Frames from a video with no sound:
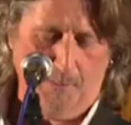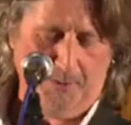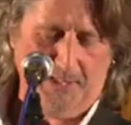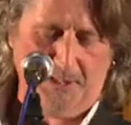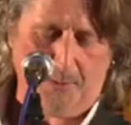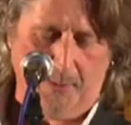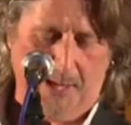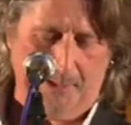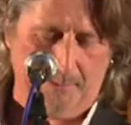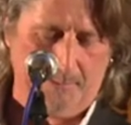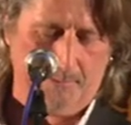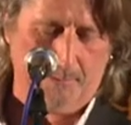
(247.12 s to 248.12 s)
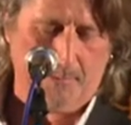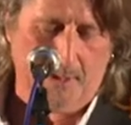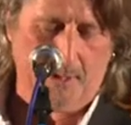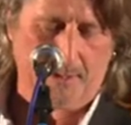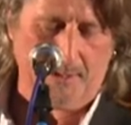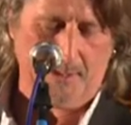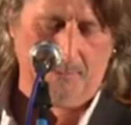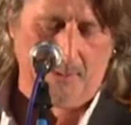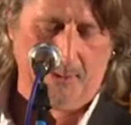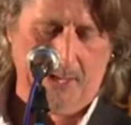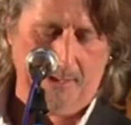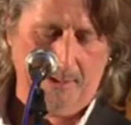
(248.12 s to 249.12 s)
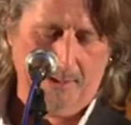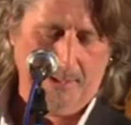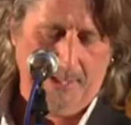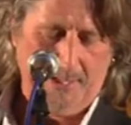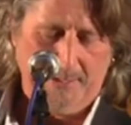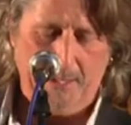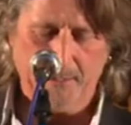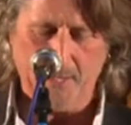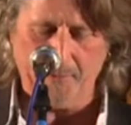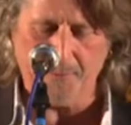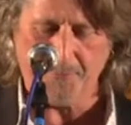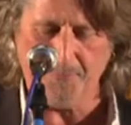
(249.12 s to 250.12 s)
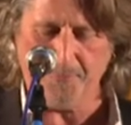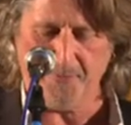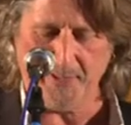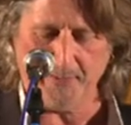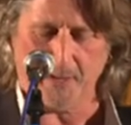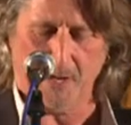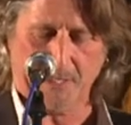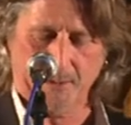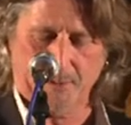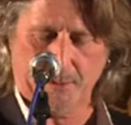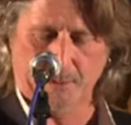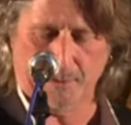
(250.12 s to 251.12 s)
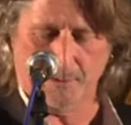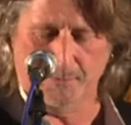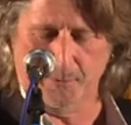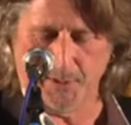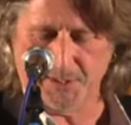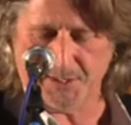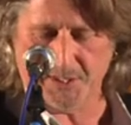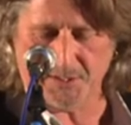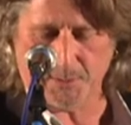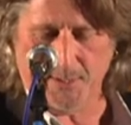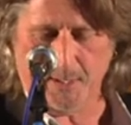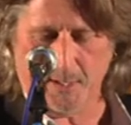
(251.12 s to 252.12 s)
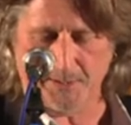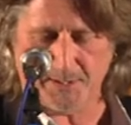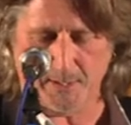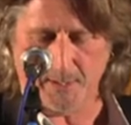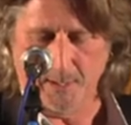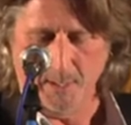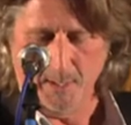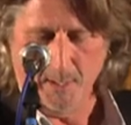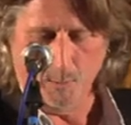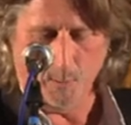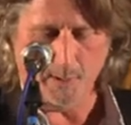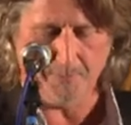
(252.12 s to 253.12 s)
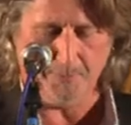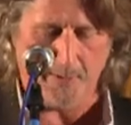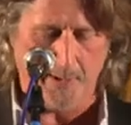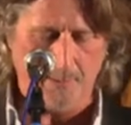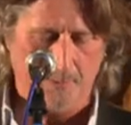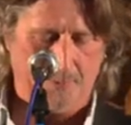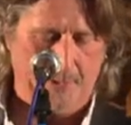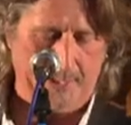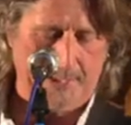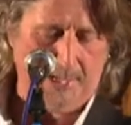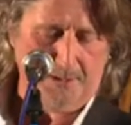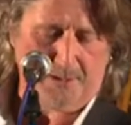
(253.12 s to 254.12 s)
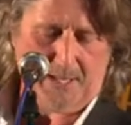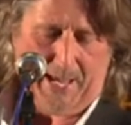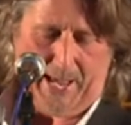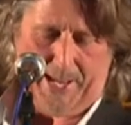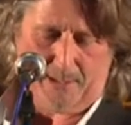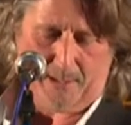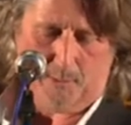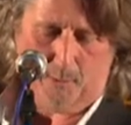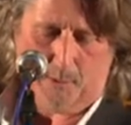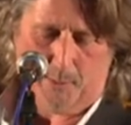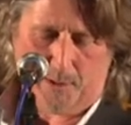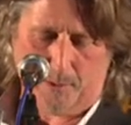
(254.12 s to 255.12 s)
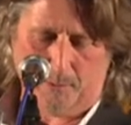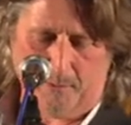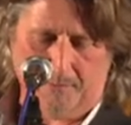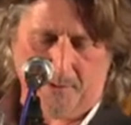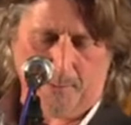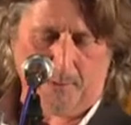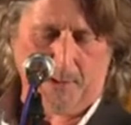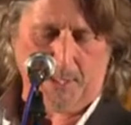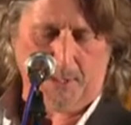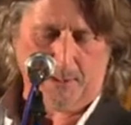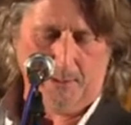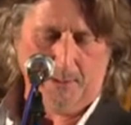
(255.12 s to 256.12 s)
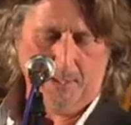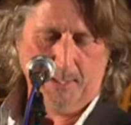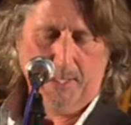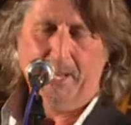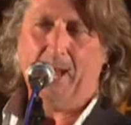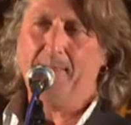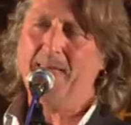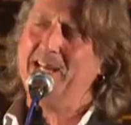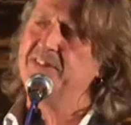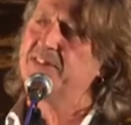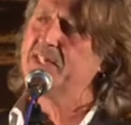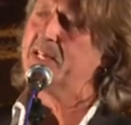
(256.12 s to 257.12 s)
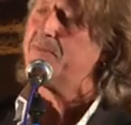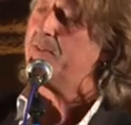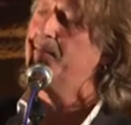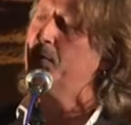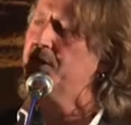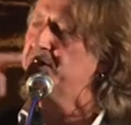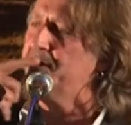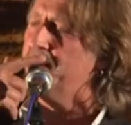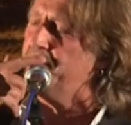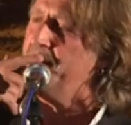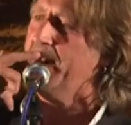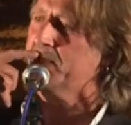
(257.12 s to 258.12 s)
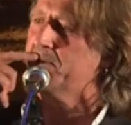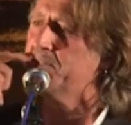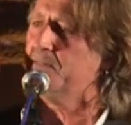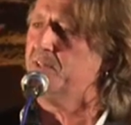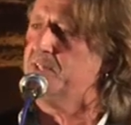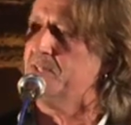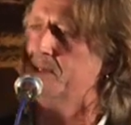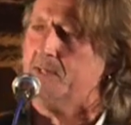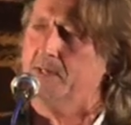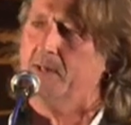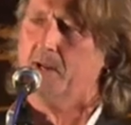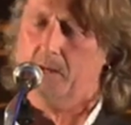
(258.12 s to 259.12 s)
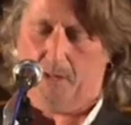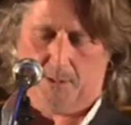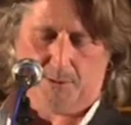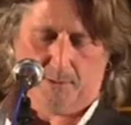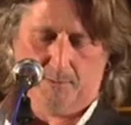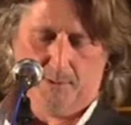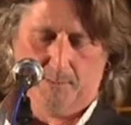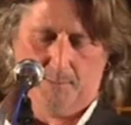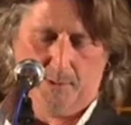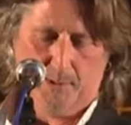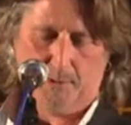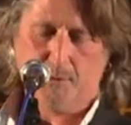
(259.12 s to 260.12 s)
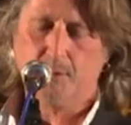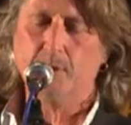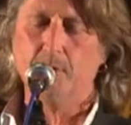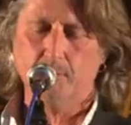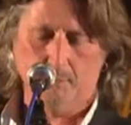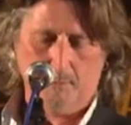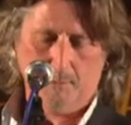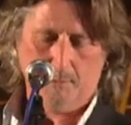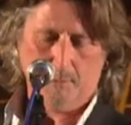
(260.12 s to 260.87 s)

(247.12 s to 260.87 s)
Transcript: I'm pleased with that. I can live with that. Now the other thing that I can do to the voice, just to enhance it, one final thing is to add what we call reverberation, and that is to give the voice the effect as if it's in a, a larger room. Two.